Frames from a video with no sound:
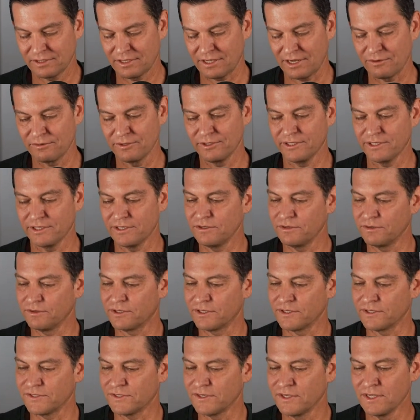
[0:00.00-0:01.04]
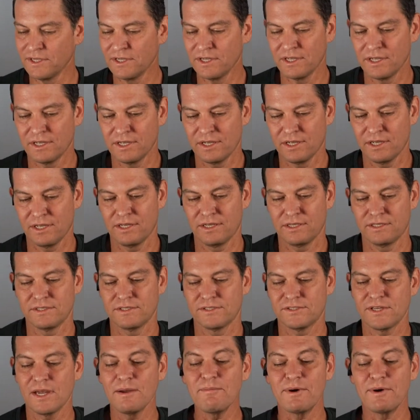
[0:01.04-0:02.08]
I really do, because
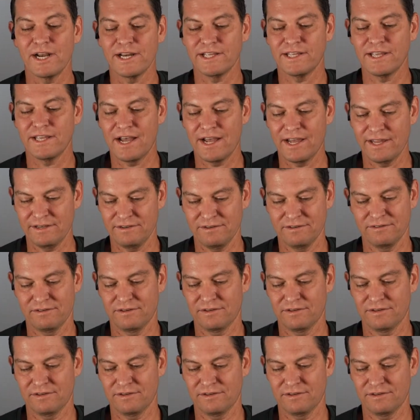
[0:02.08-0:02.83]
somebody got